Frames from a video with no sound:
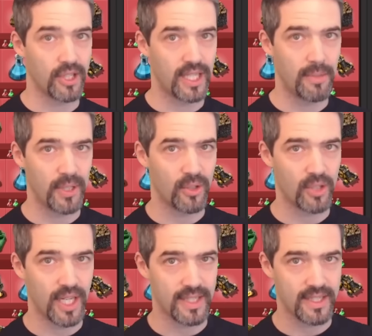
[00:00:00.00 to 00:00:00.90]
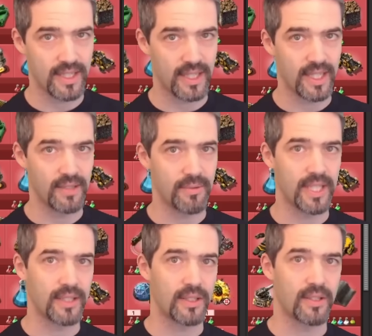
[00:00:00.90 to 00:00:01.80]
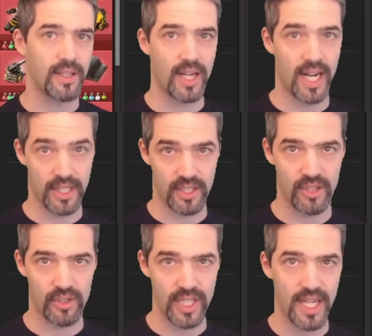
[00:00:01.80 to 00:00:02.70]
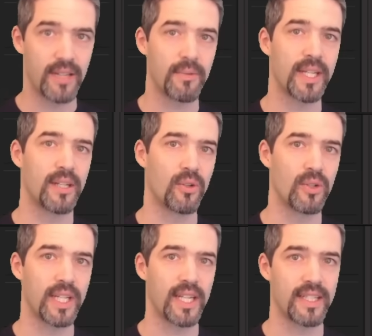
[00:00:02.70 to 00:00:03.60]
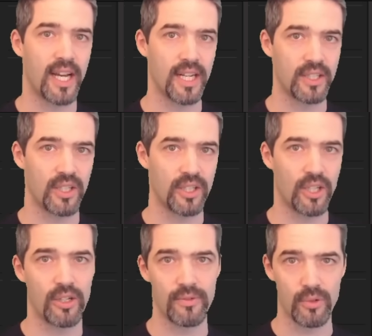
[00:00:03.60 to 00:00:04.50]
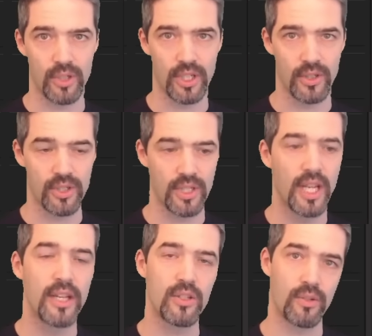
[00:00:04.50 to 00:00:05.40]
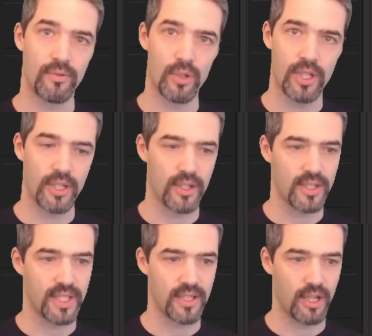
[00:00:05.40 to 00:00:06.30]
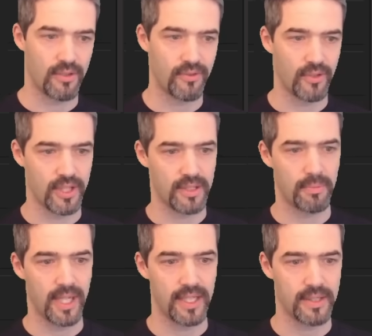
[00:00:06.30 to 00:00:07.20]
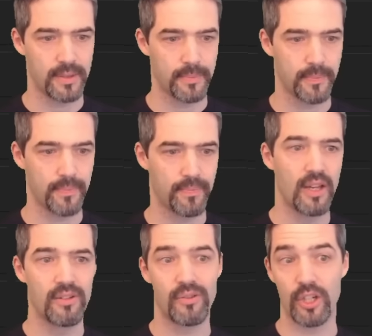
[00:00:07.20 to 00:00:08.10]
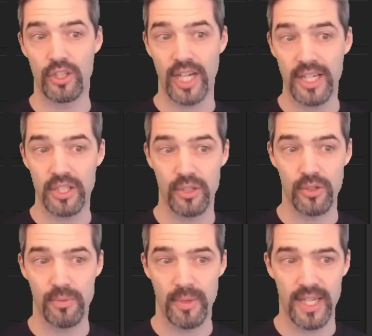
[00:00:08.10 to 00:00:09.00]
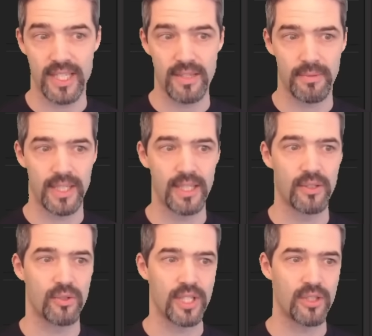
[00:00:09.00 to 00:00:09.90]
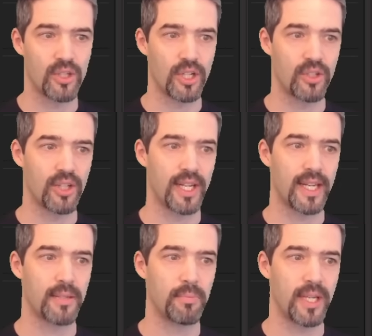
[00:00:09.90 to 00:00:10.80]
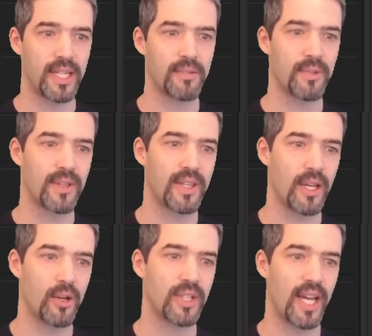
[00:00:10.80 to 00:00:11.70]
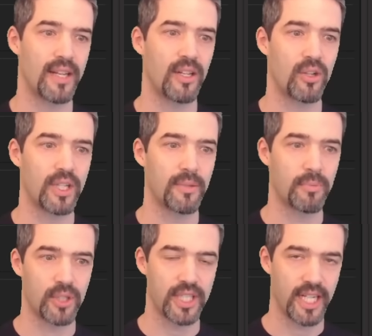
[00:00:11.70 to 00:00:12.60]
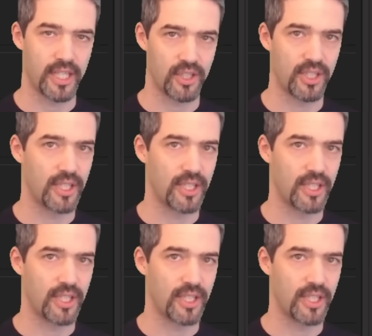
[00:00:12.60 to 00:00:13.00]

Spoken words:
keeping your hands clean, we need artillery, and we can only get artillery on Vulcanos. So Vulcanos is our first planet. For rush to space, we need to research on another planet without unlocking production and